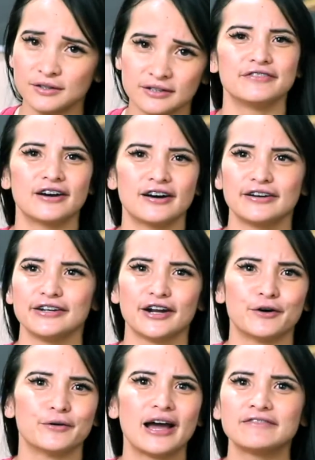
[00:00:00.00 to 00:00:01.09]
You can, you
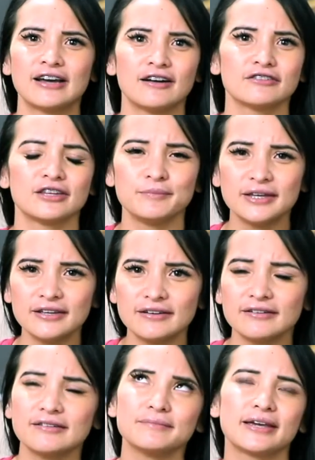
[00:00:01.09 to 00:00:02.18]
know, have a healthy
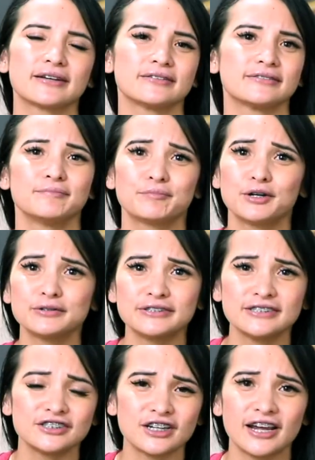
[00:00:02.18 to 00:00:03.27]
meal, make a
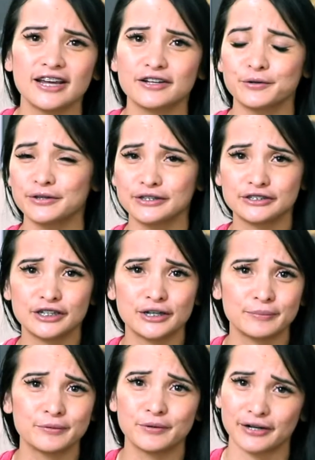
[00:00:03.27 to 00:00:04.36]
protein shake, go to the
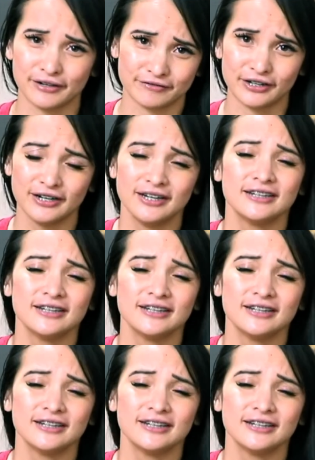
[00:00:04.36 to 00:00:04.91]
gym, whatever.